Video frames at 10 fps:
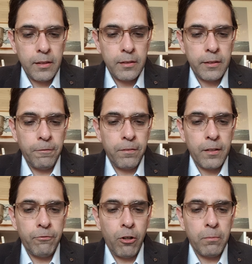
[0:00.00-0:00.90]
is
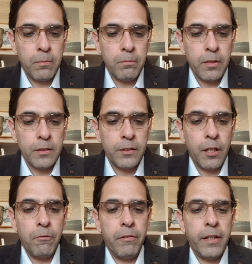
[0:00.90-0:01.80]
different from a
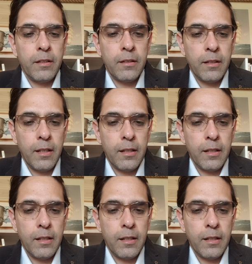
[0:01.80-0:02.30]
servient